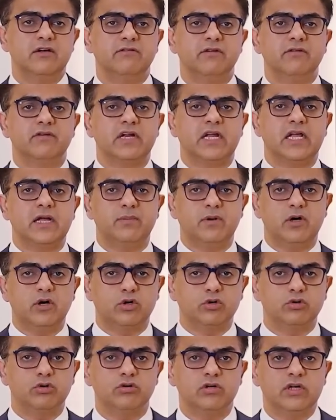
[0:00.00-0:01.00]
we were able
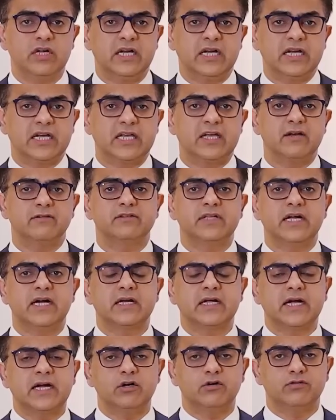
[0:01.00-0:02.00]
to give
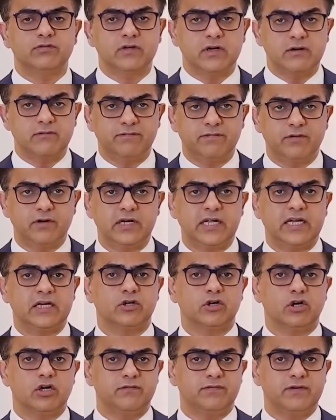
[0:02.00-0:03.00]
that kind of comfort
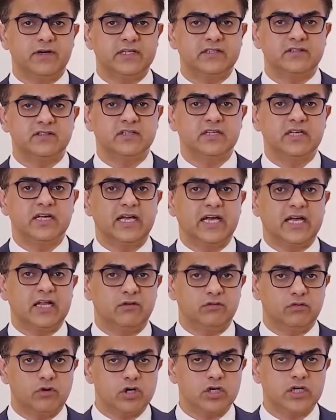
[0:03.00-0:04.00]
and confidence
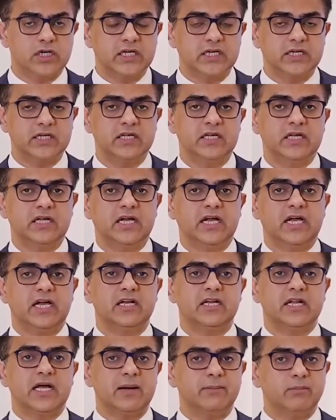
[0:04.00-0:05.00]
in walking,
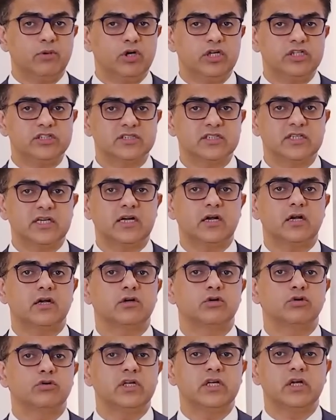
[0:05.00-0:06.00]
in ambulation,
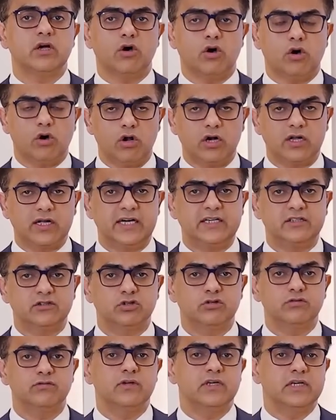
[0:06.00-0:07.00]
and doing all kinds
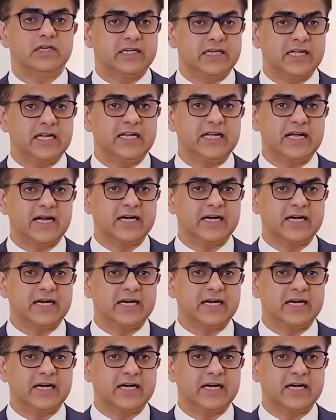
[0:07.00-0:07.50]
of daily